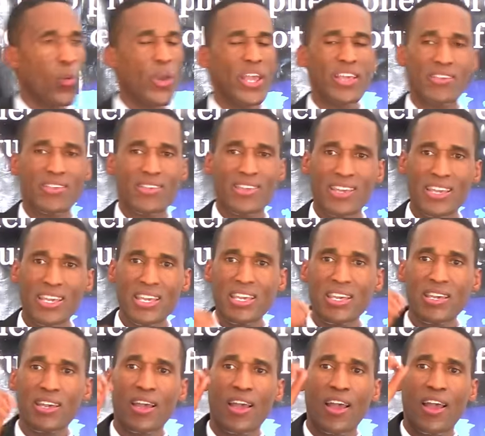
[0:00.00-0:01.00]
We
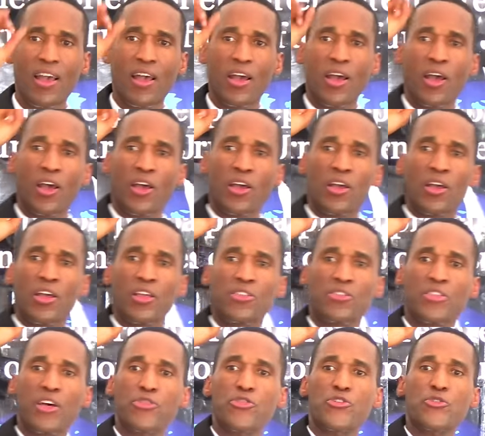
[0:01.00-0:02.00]
see
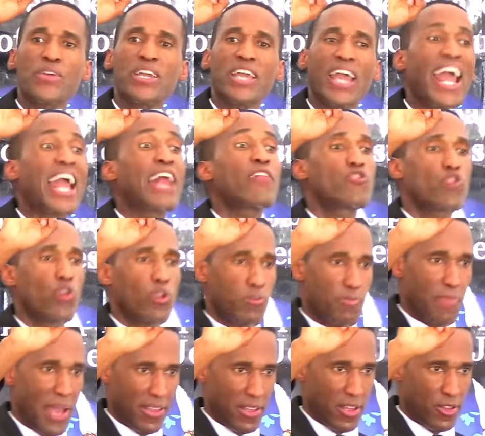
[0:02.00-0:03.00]
the three
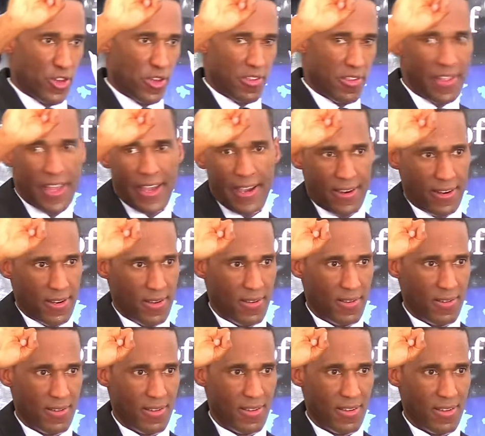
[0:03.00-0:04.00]
angel messages there.
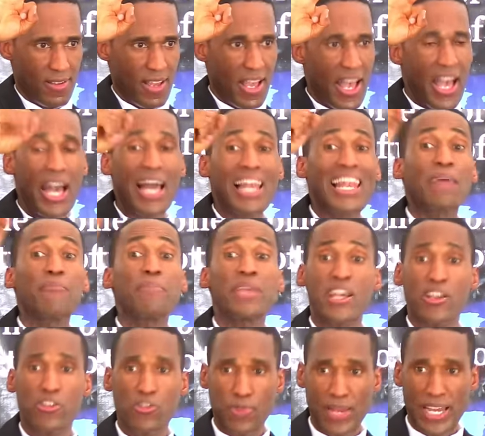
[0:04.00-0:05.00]
Let
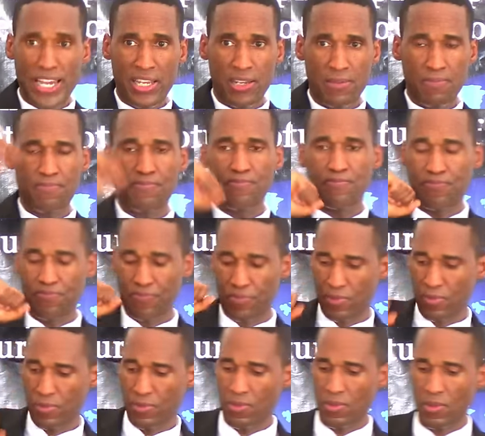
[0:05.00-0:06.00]
me explain.
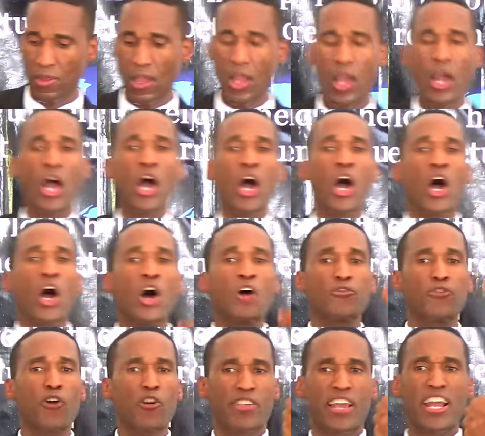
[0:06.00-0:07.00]

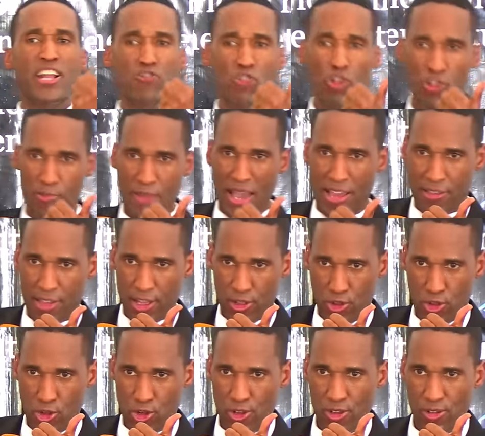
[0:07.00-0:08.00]
First angel's
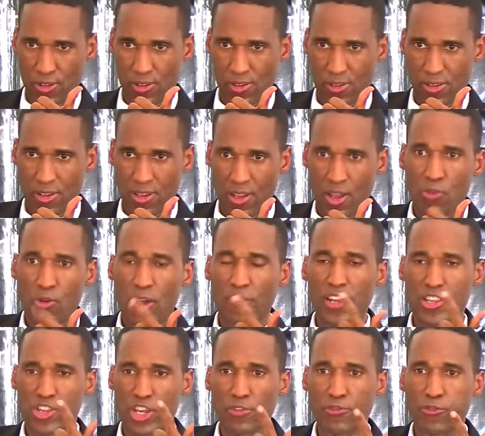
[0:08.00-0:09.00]
message,
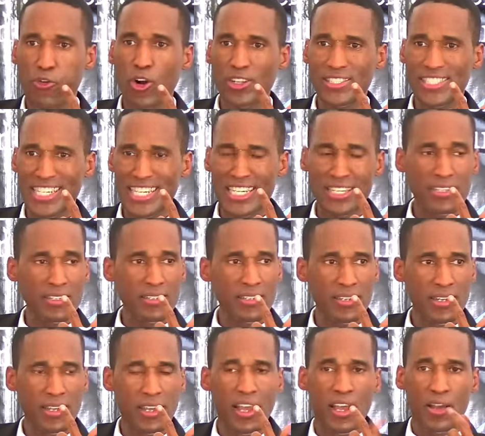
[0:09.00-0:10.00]
Revelation
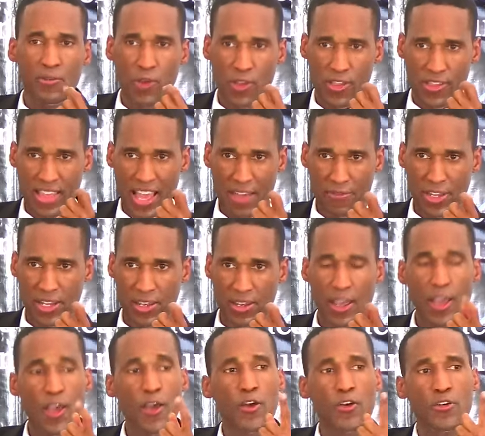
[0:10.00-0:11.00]
14, verse
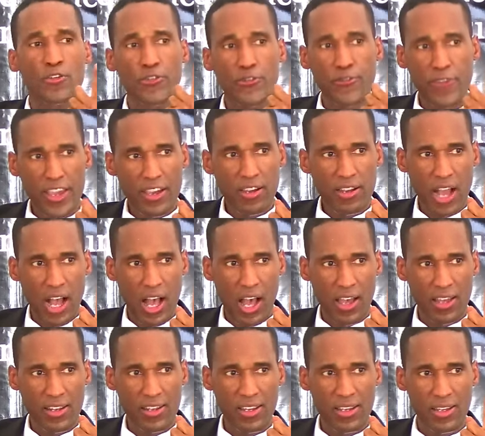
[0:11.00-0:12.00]
7. Fear
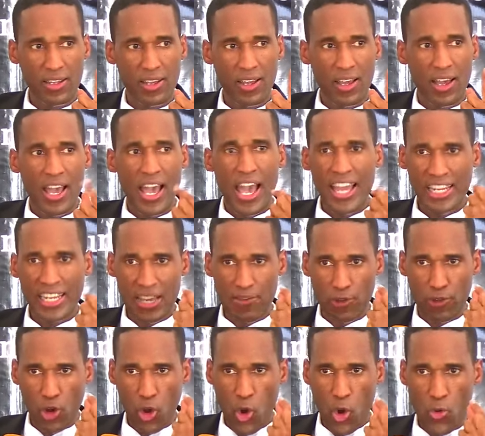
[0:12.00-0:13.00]
God and
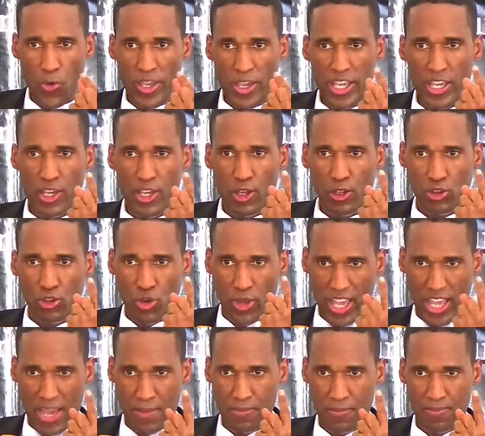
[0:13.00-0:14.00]
give glory
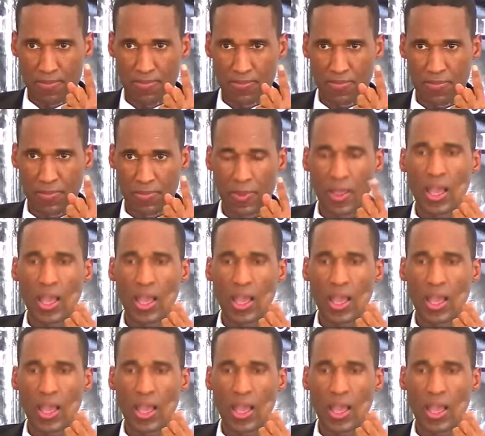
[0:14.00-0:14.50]
to him.